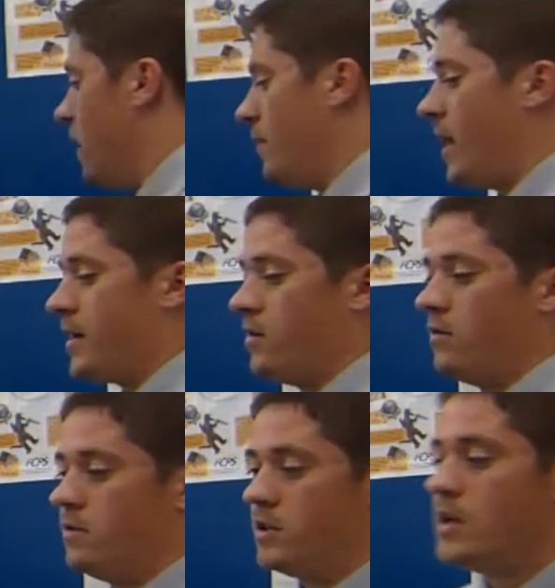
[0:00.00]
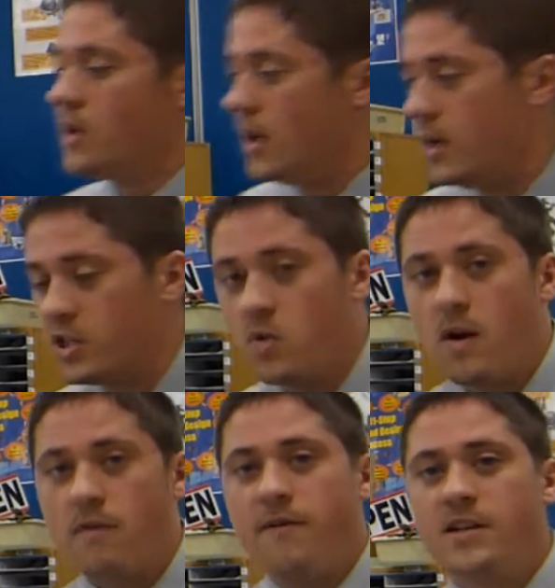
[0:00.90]
I use a
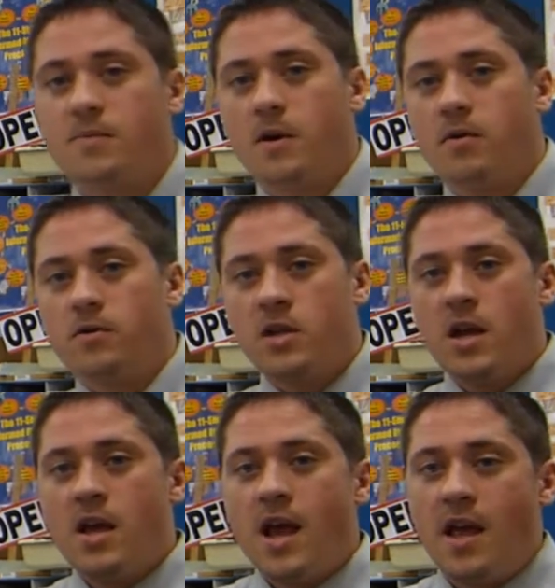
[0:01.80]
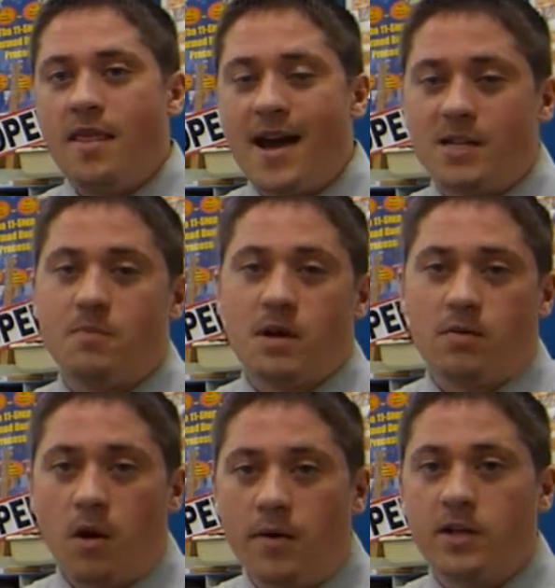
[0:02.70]
square fence post, and that's my
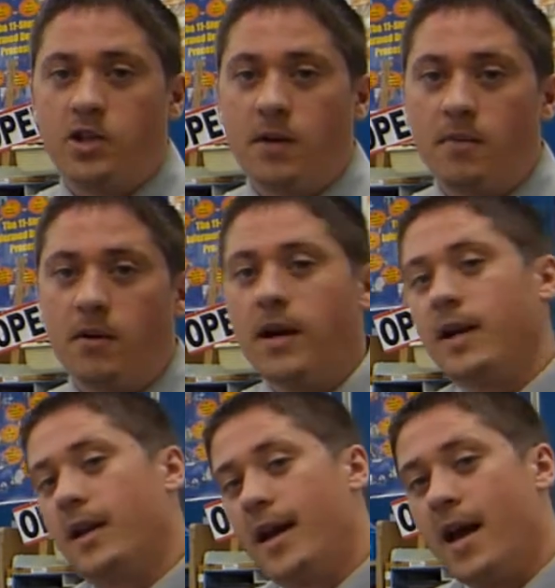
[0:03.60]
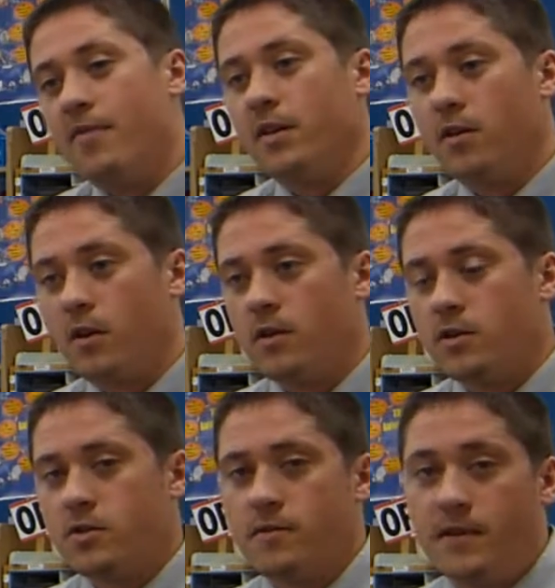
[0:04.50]
growing chamber, and then I have a large
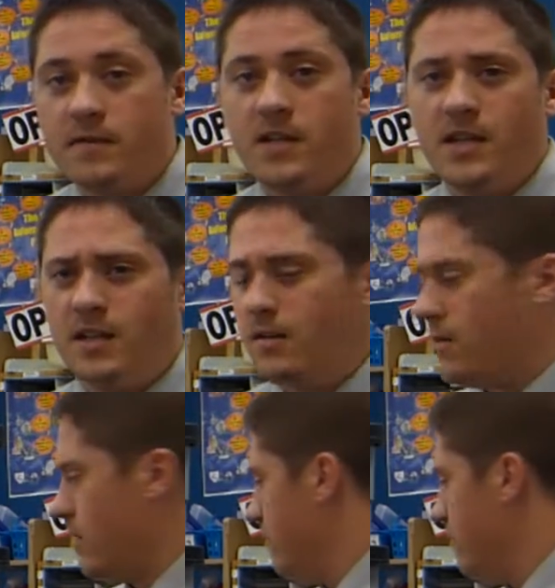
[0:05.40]
15 or